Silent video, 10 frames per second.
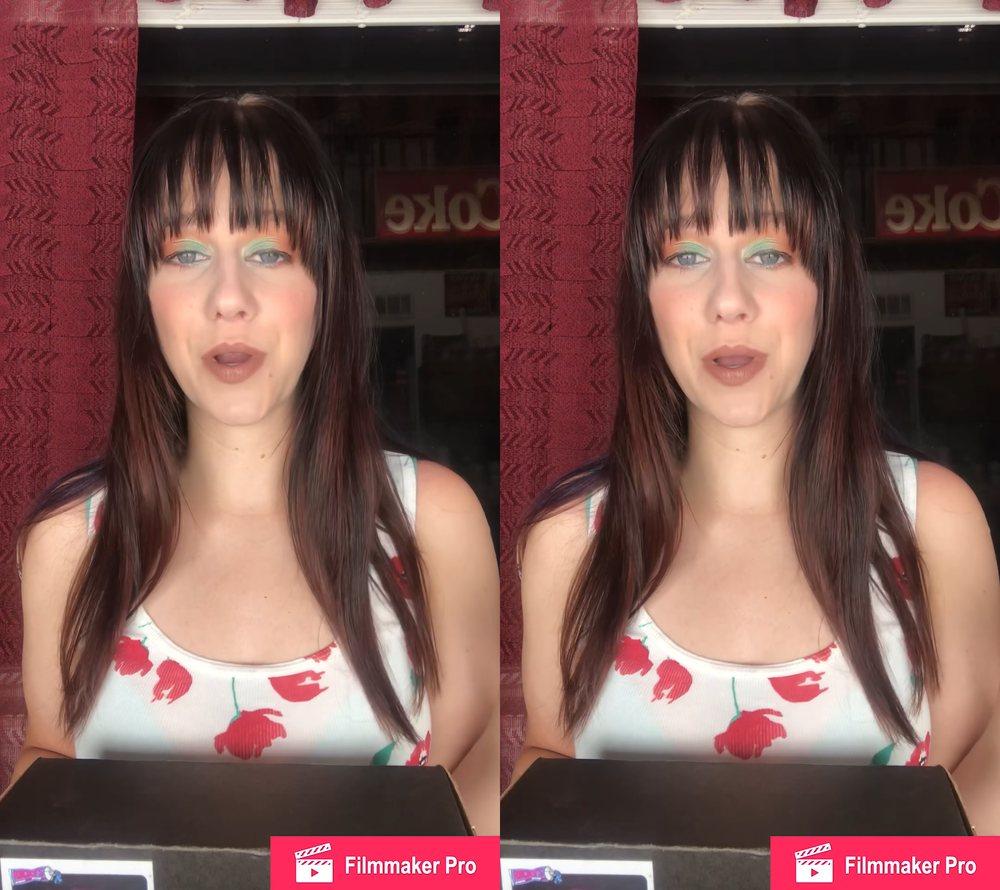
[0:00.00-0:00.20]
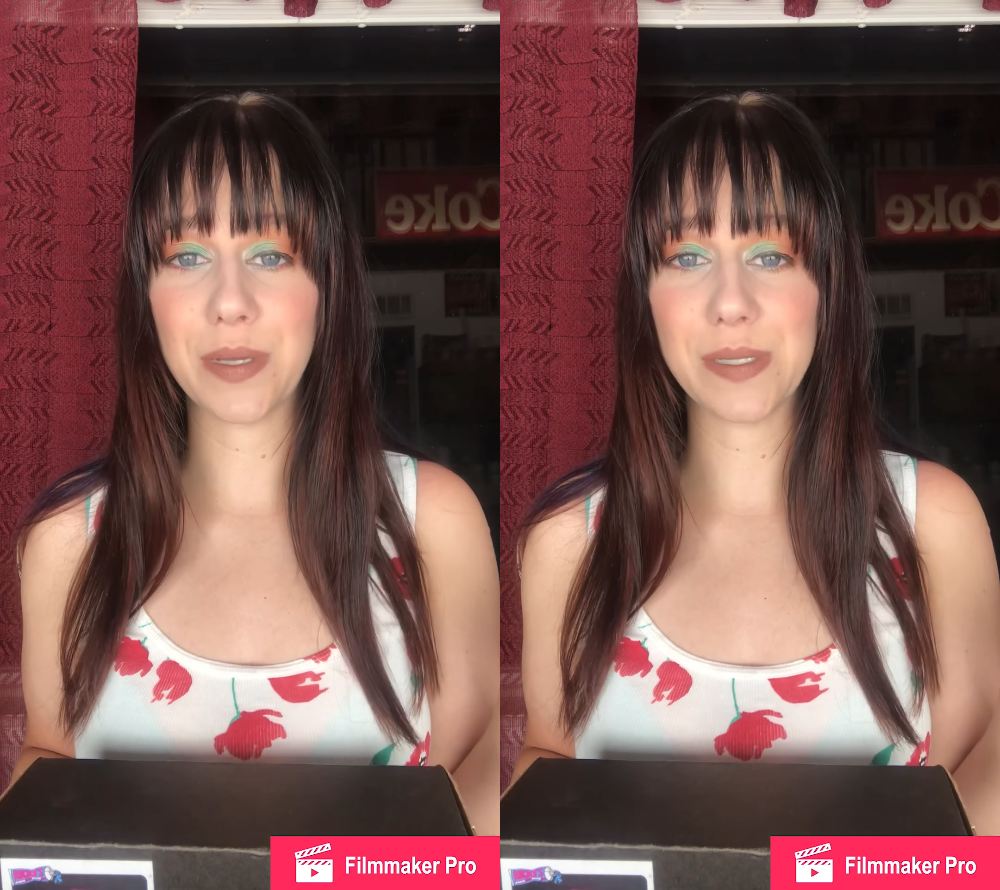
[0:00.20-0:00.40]

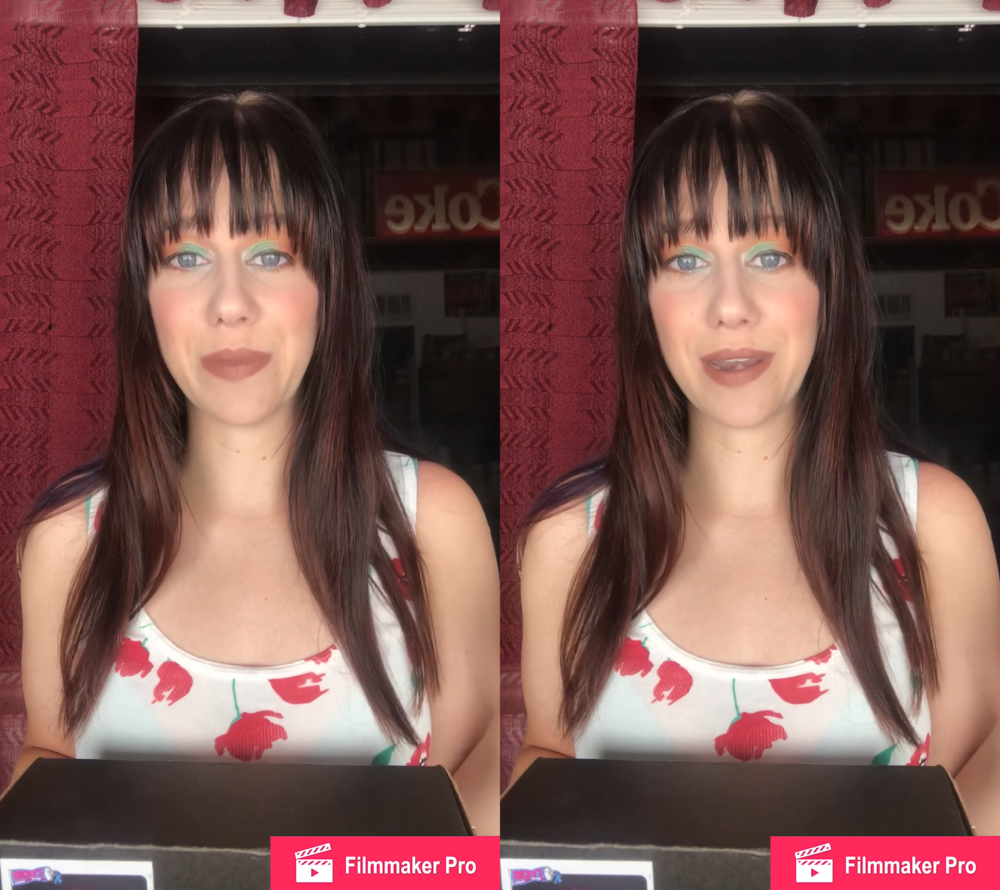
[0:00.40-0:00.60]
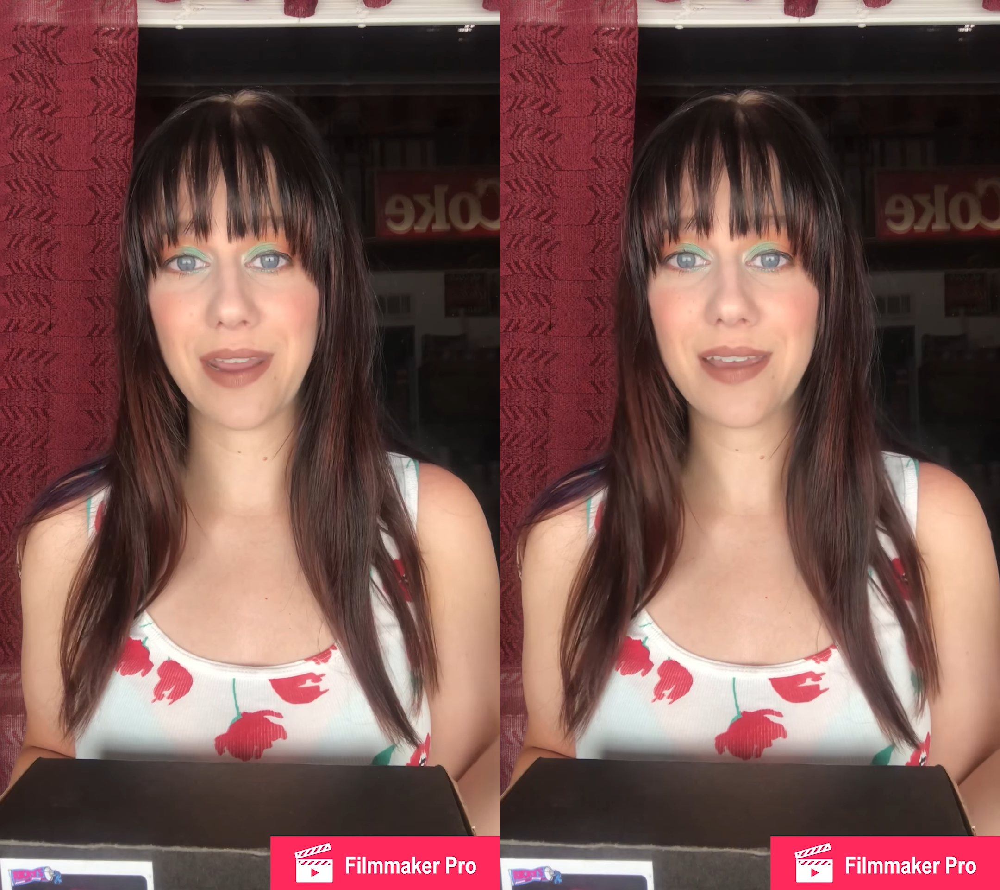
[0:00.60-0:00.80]

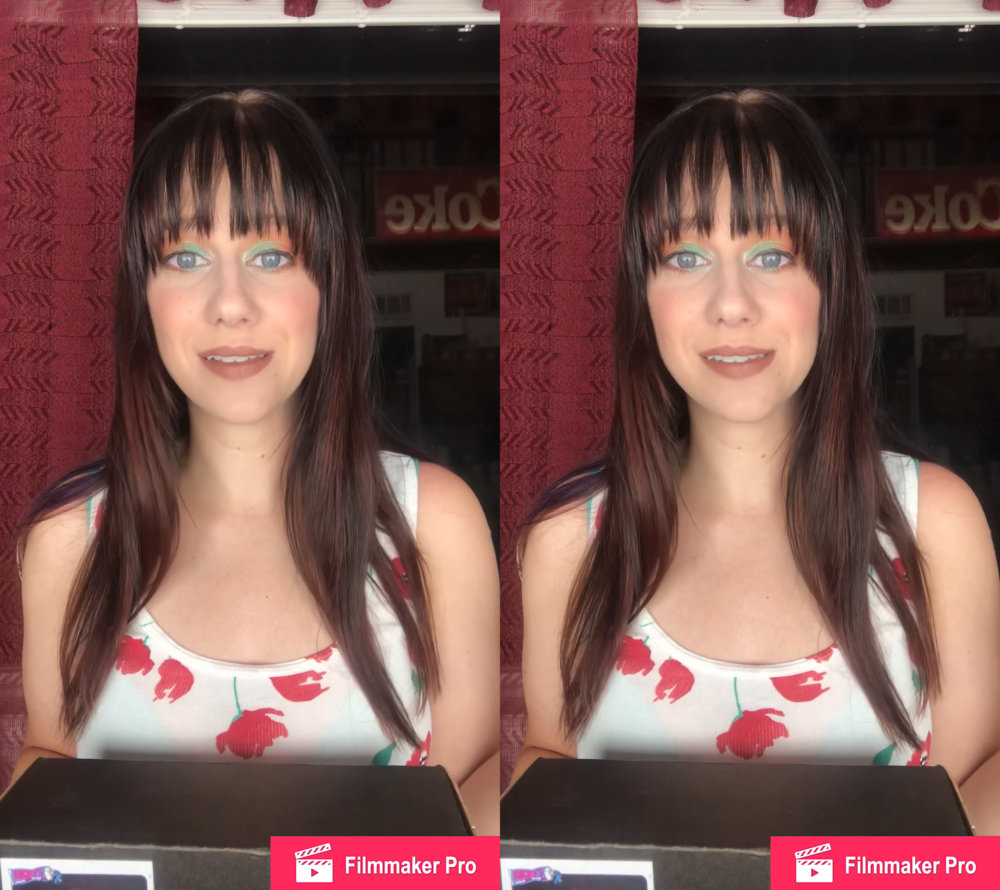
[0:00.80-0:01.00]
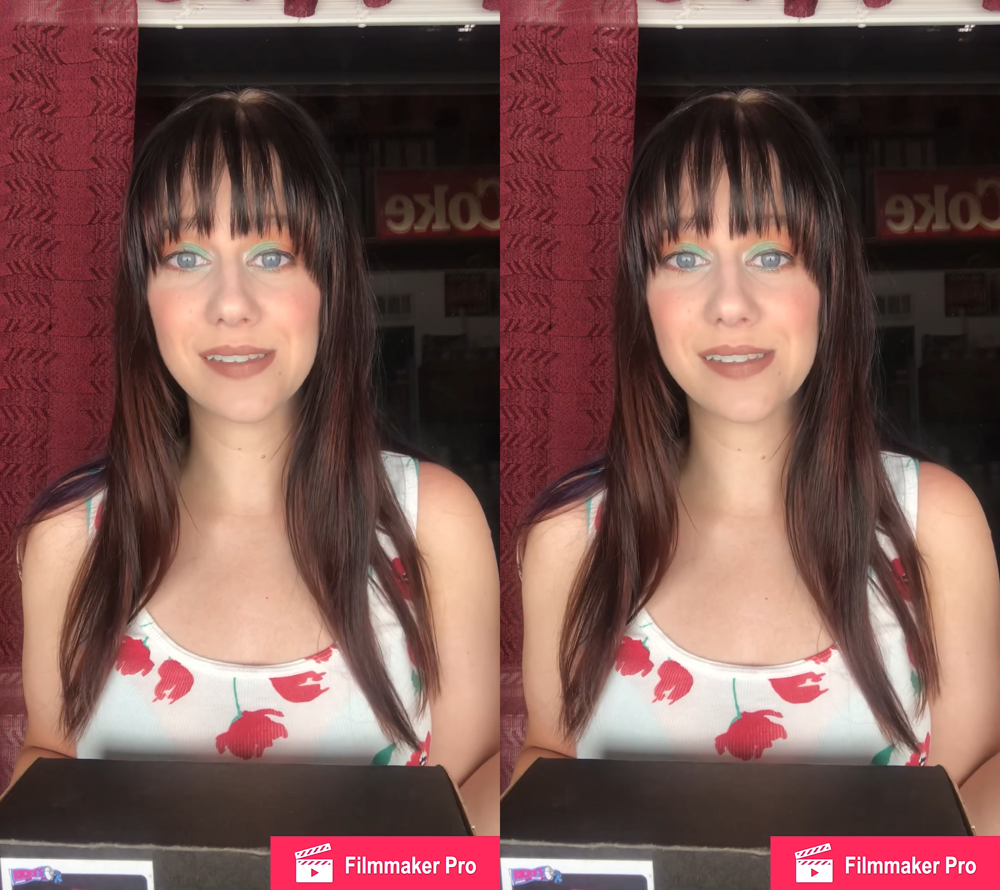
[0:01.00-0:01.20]

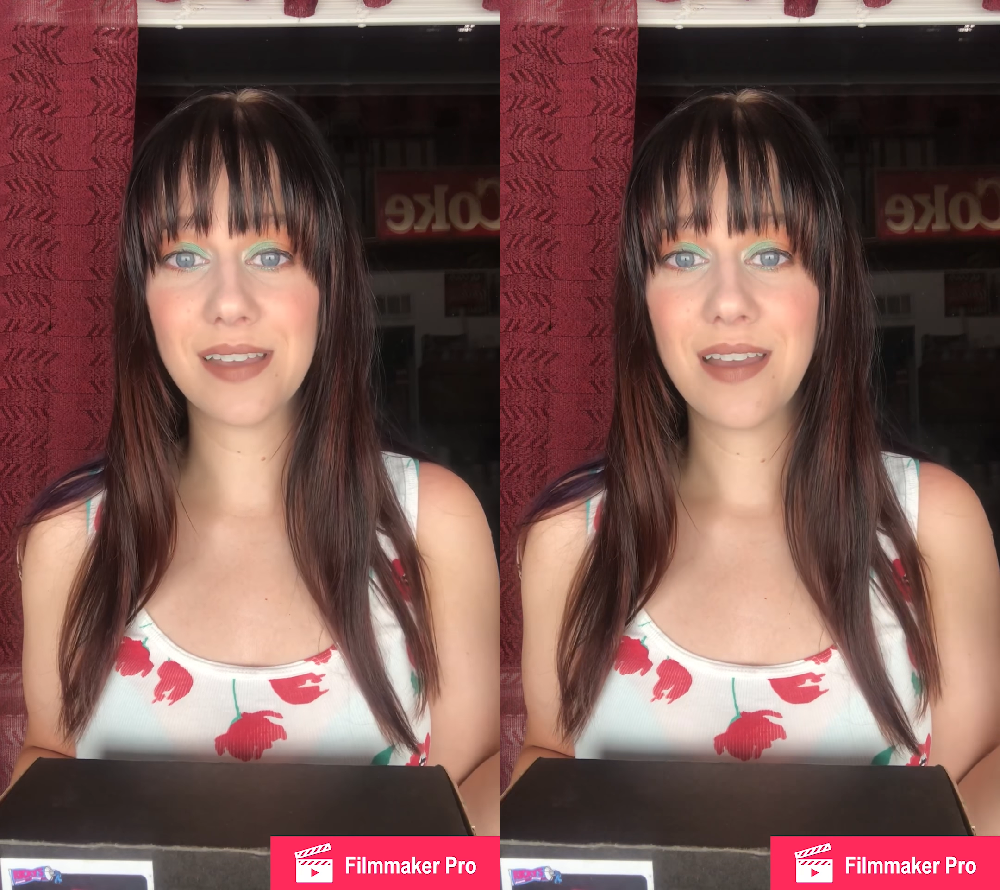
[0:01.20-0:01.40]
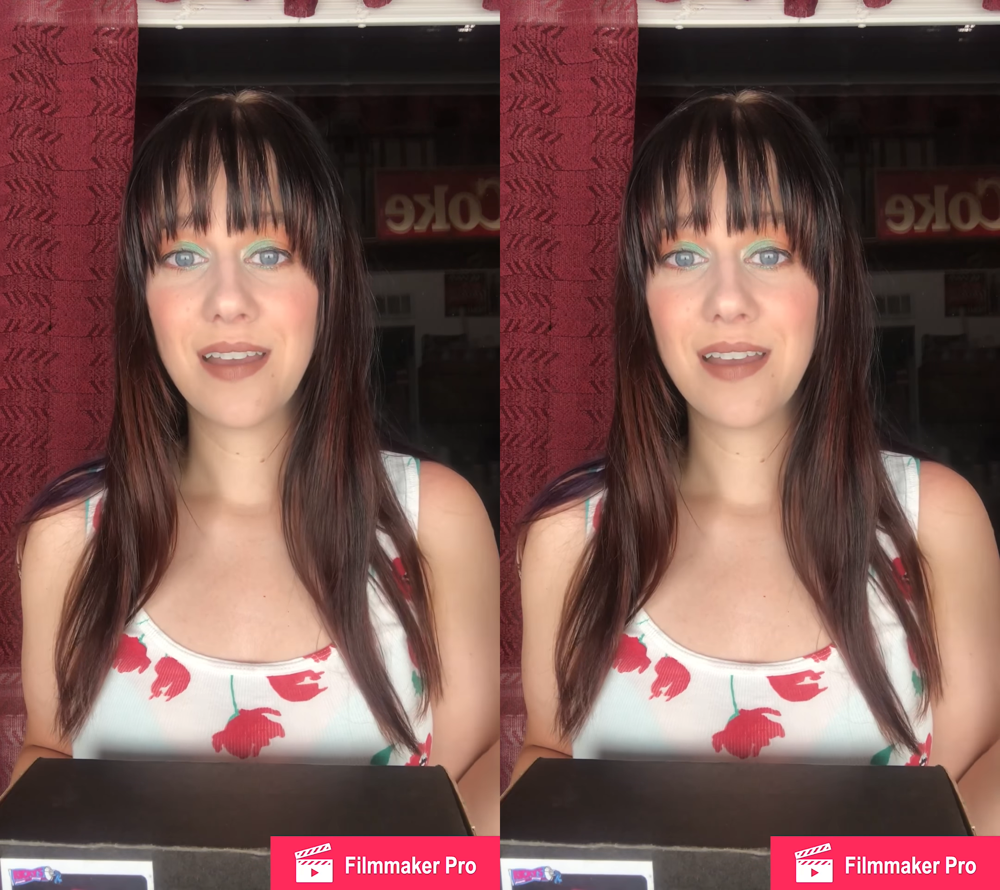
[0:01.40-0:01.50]
Cosmetics